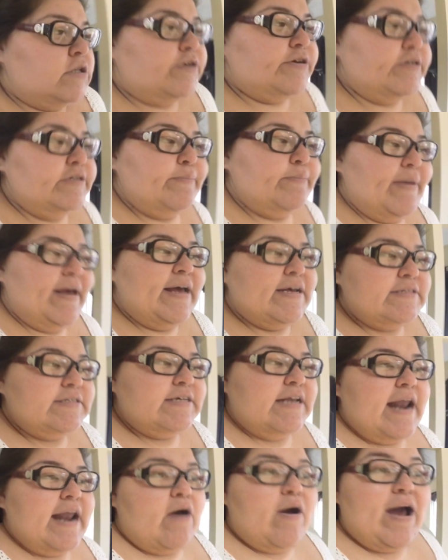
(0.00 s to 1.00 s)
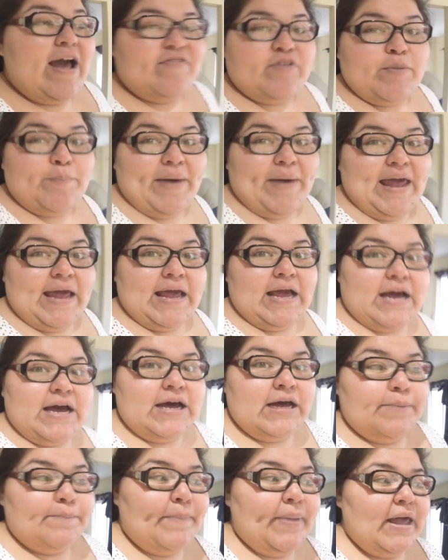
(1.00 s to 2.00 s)
There's a mess, and now I have to bake.
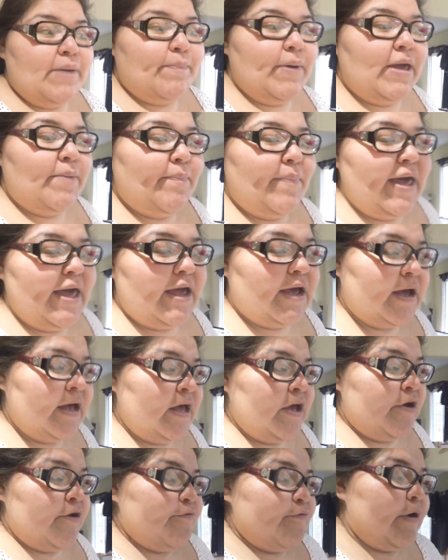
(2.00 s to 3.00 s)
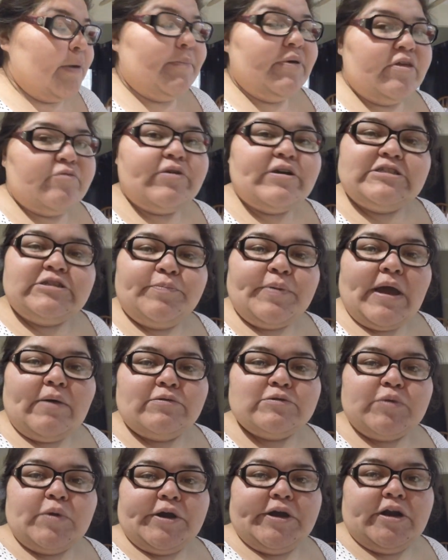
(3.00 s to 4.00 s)
Remember the recipe I
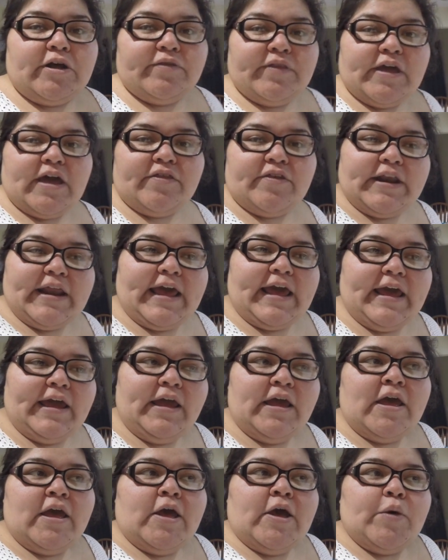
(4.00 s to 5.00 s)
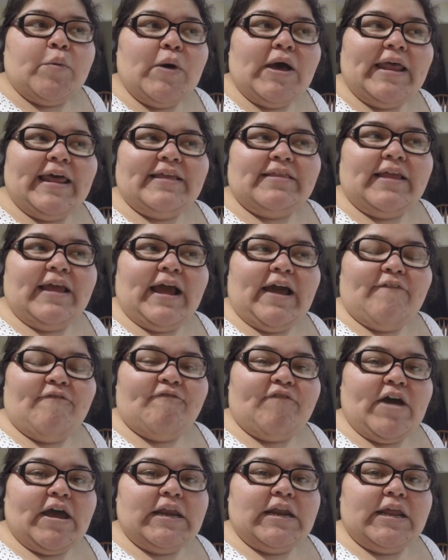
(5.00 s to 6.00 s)
was working on the other day? Well, I think I
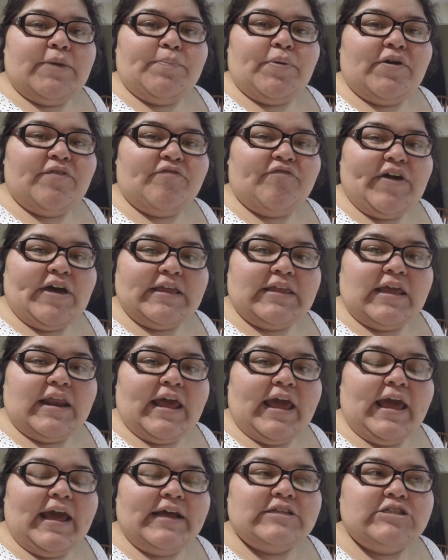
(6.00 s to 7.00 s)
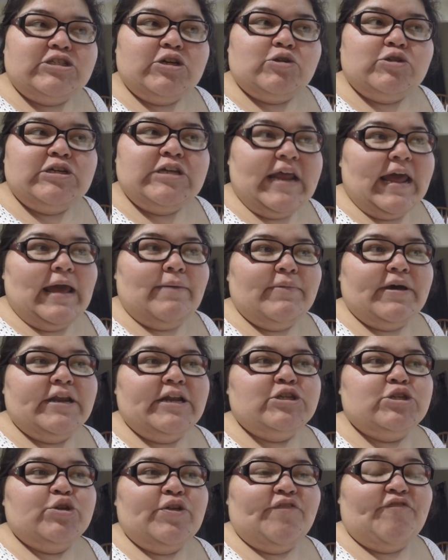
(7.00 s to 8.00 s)
finally perfected it, and so today I'm
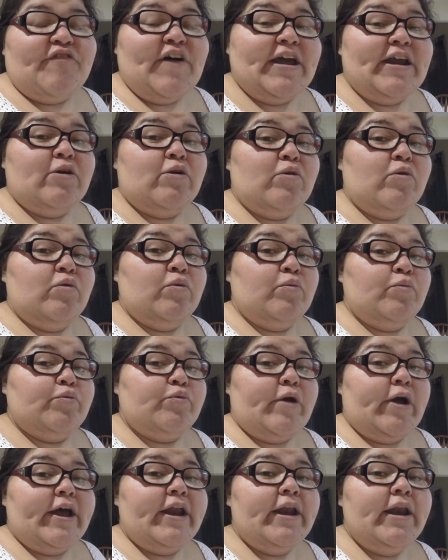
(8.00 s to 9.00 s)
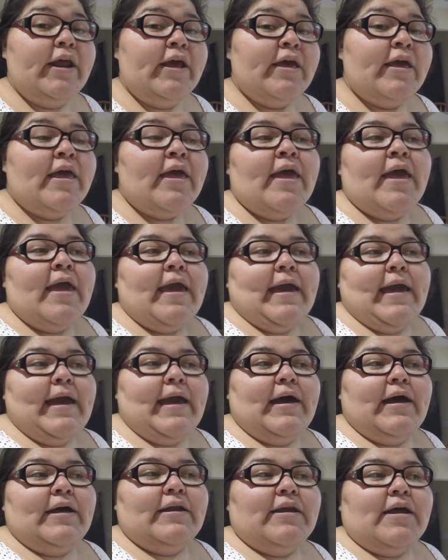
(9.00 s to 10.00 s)
gonna do the final run,
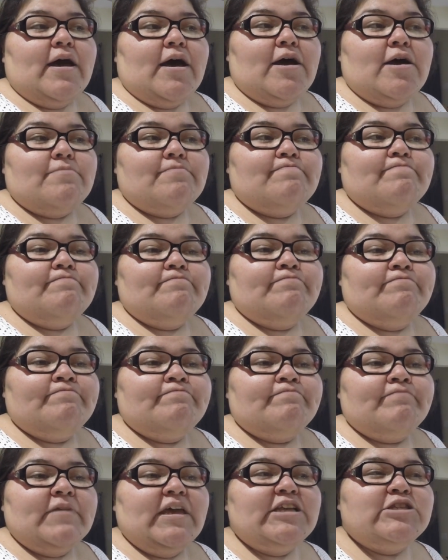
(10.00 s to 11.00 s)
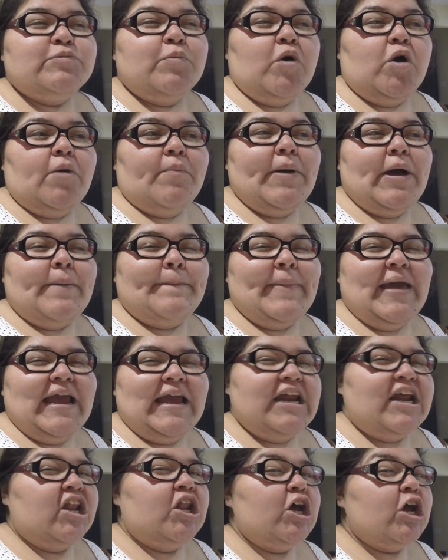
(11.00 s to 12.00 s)
and it's more about
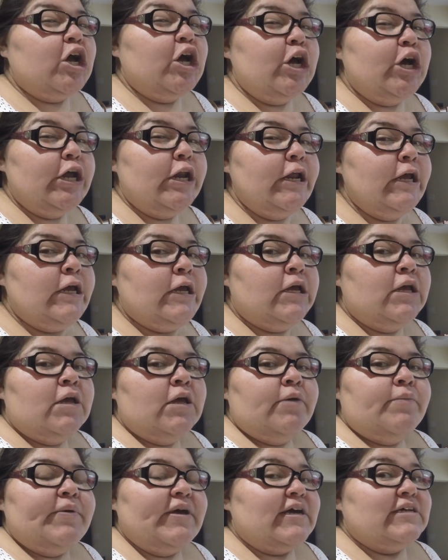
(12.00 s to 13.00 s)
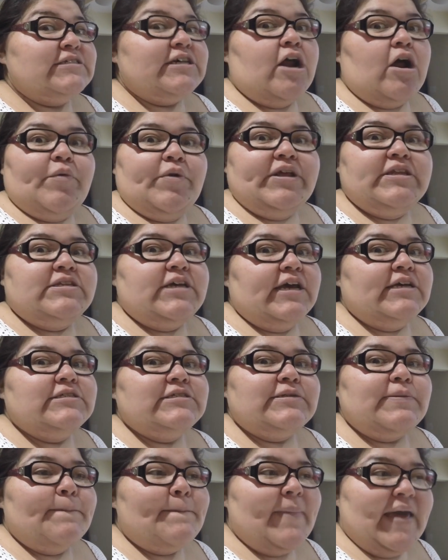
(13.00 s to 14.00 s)
making it look good because it already
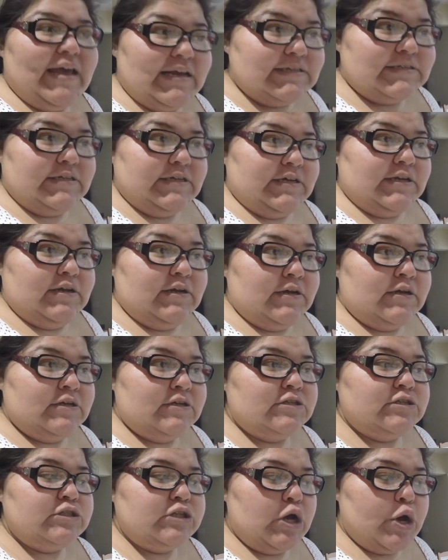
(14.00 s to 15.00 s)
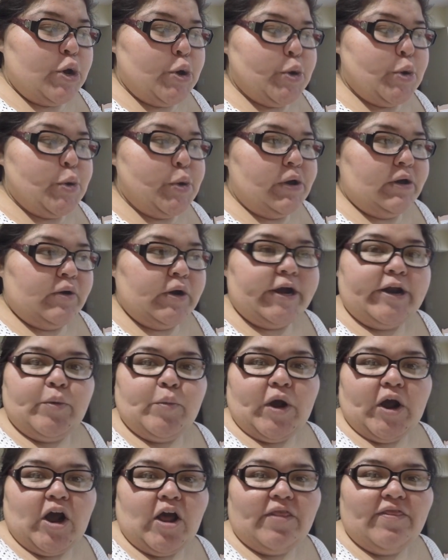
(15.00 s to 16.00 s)
tastes amazing. So I'm gonna
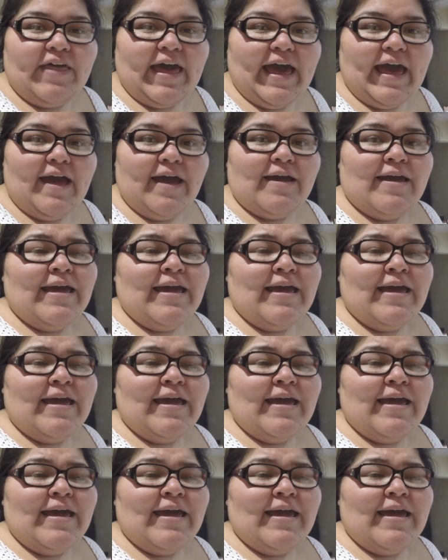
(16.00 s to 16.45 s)
work on that.